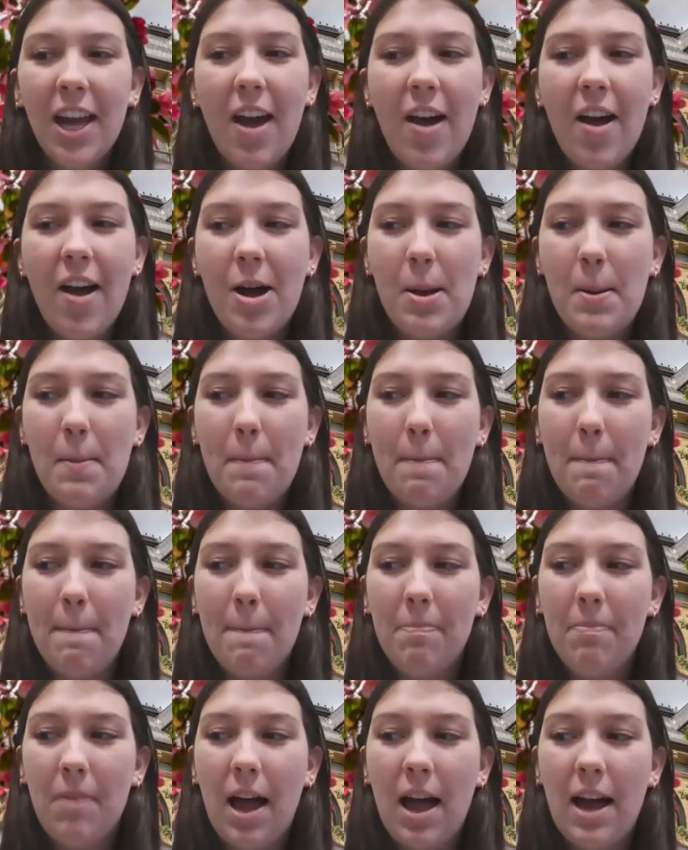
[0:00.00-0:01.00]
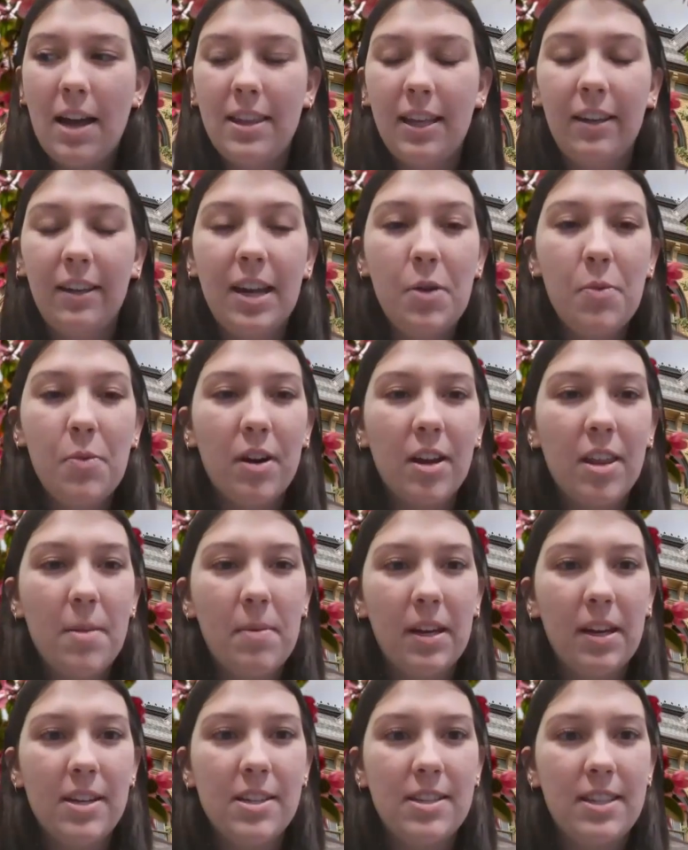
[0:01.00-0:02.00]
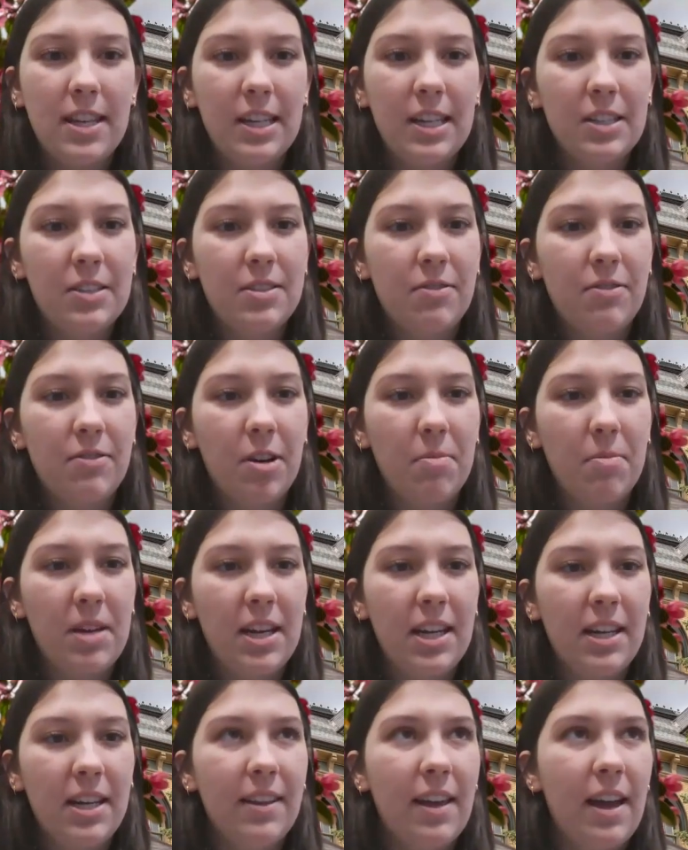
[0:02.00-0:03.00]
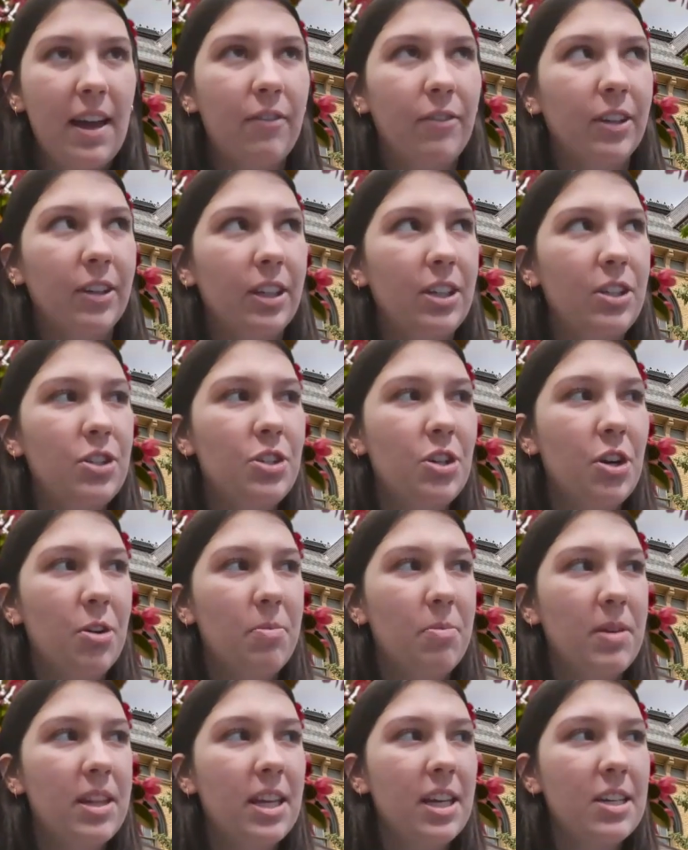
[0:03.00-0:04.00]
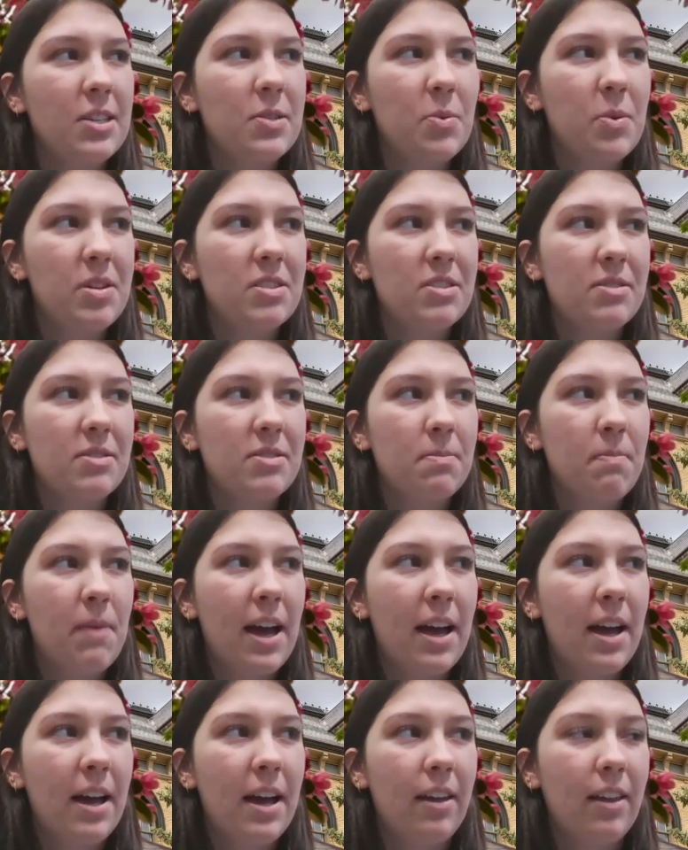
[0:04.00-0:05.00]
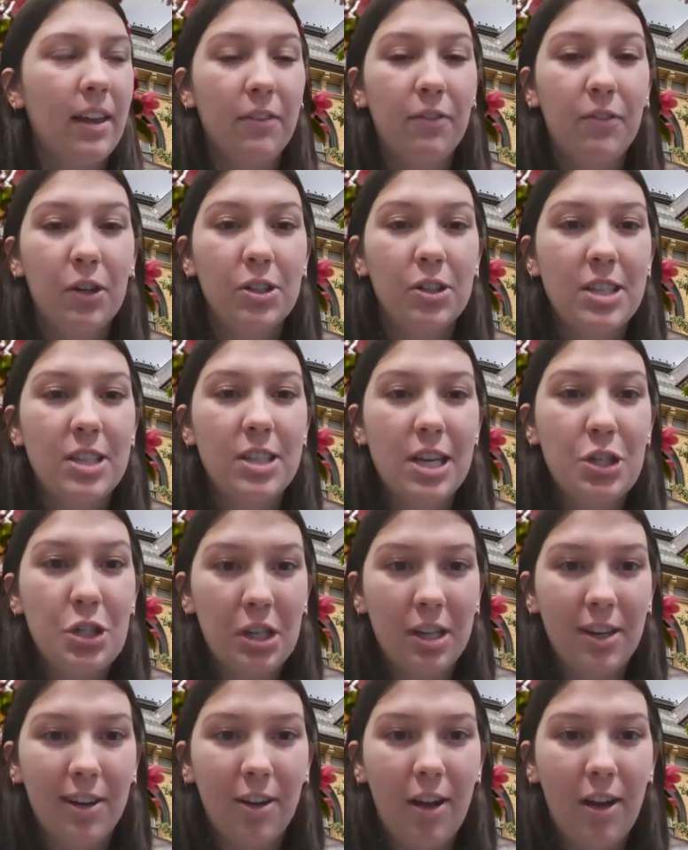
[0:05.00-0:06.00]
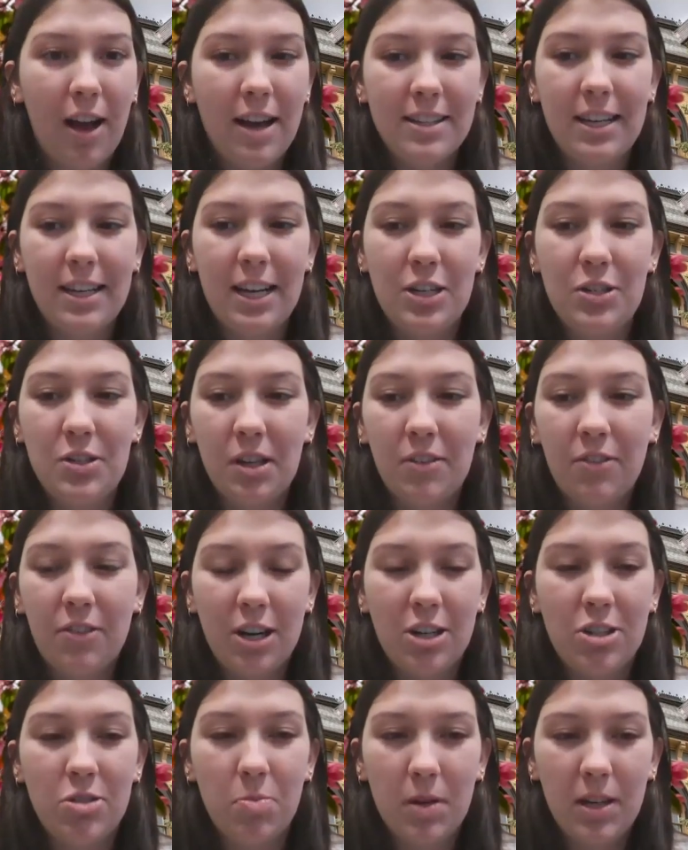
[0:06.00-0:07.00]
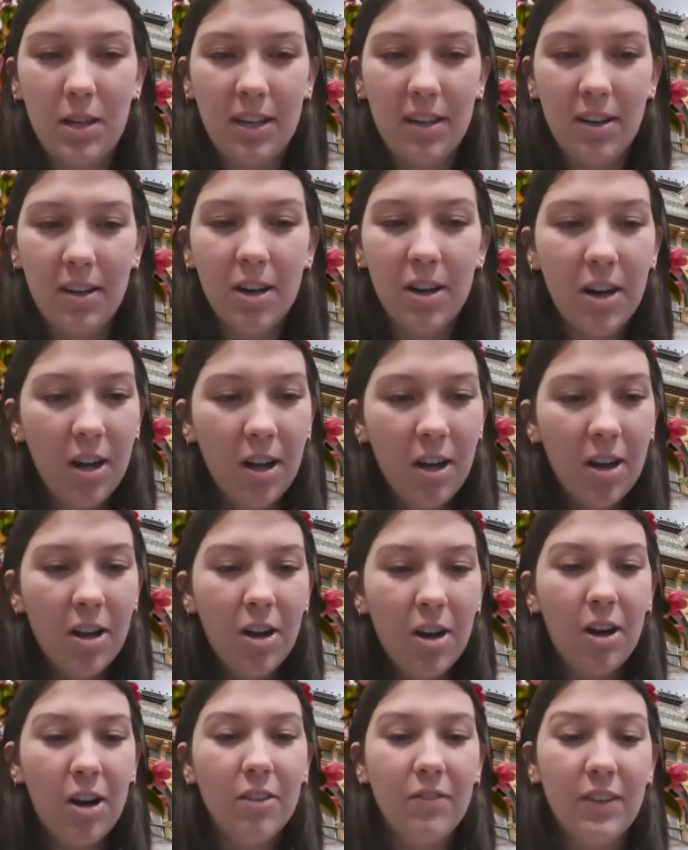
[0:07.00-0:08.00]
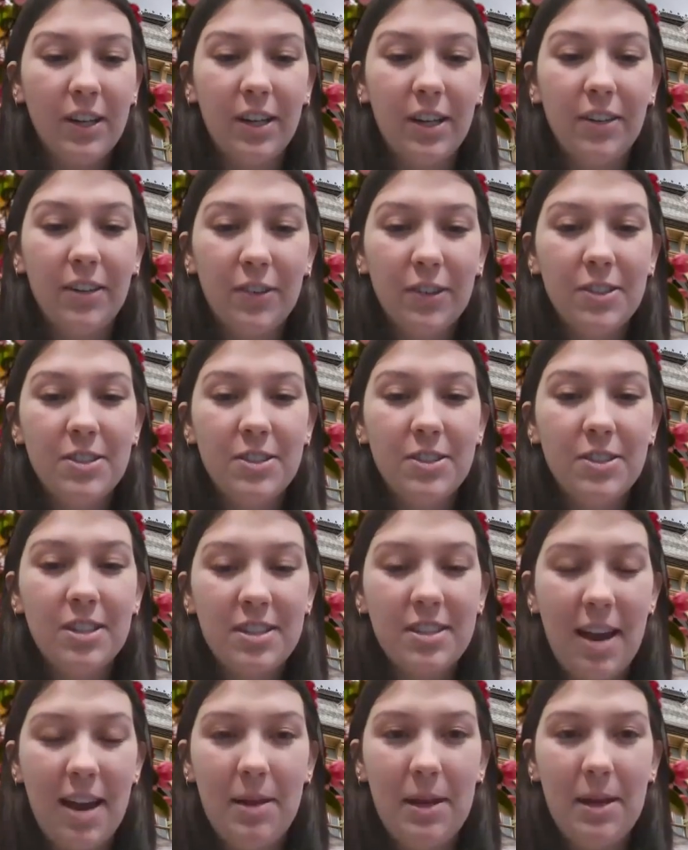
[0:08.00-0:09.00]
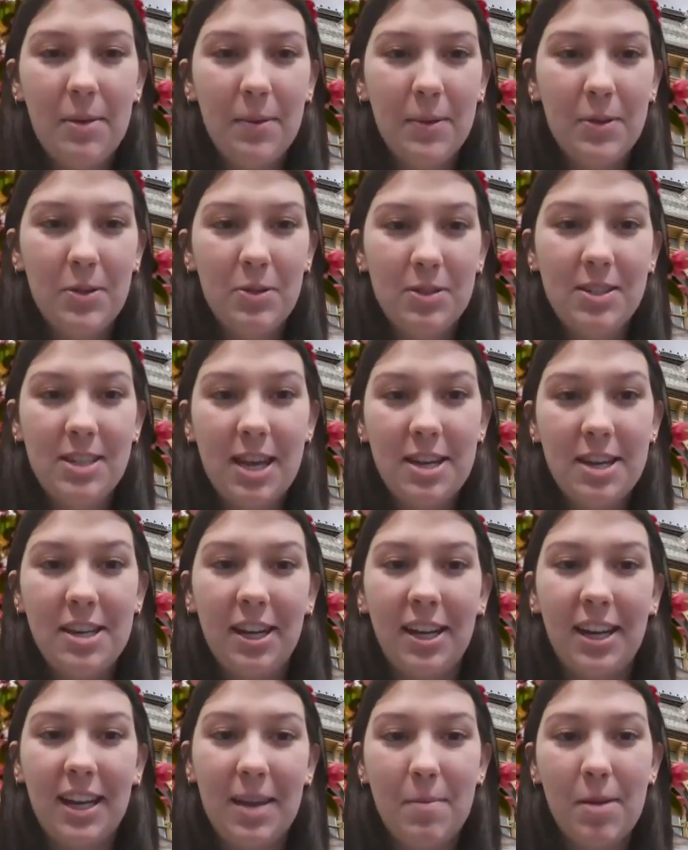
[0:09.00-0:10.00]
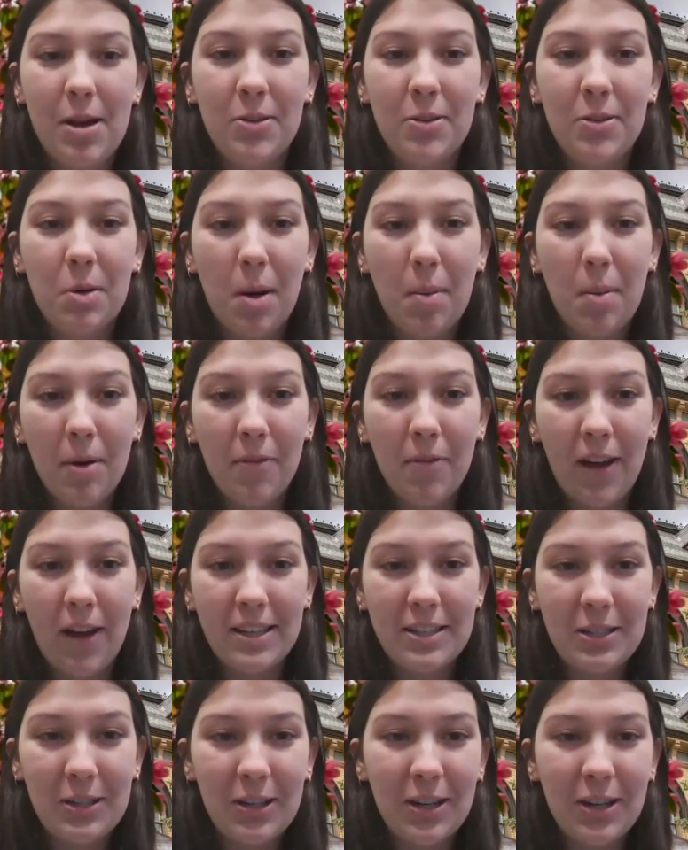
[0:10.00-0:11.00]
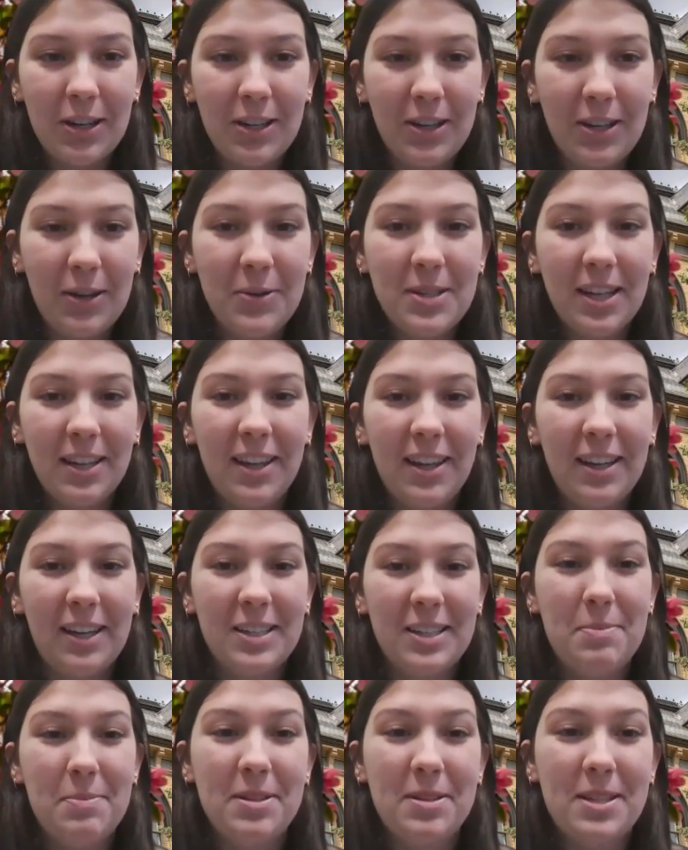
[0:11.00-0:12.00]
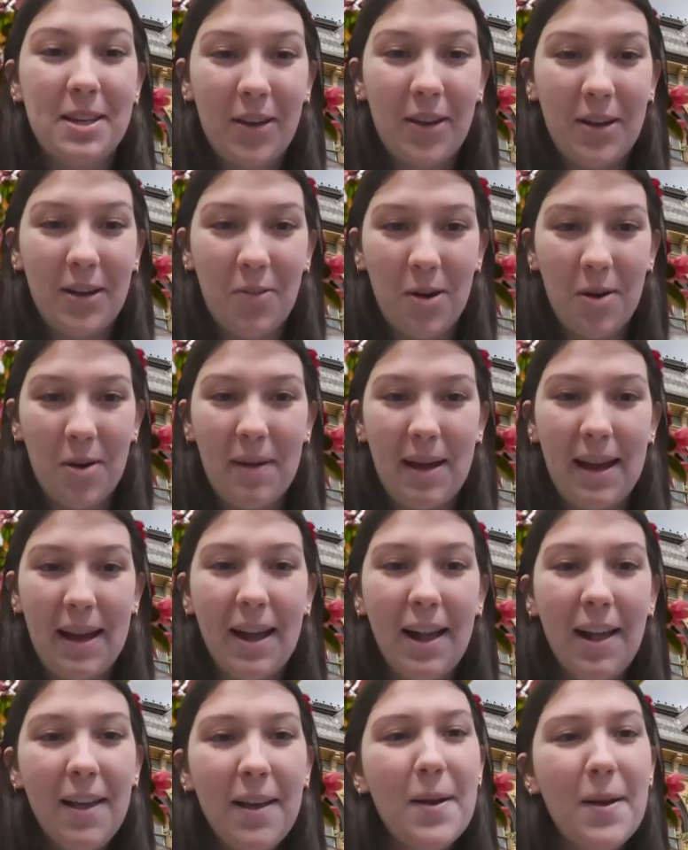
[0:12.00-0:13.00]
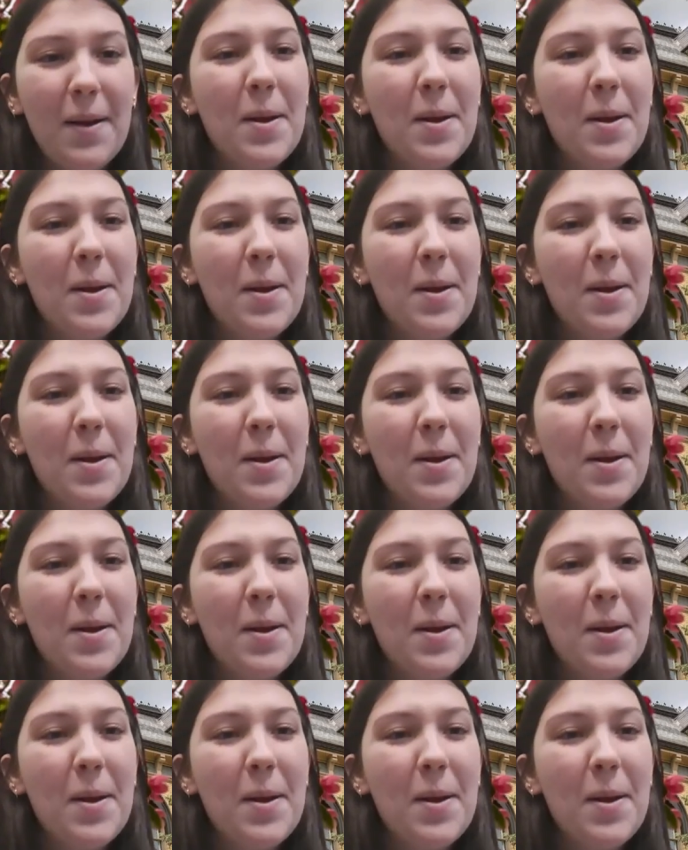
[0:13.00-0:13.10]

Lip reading: I think like one of the biggest things for me that really showed me this was my like first engineering class that I took freshman year. Our very first assignment was just sending an email to our professor using like a specific format,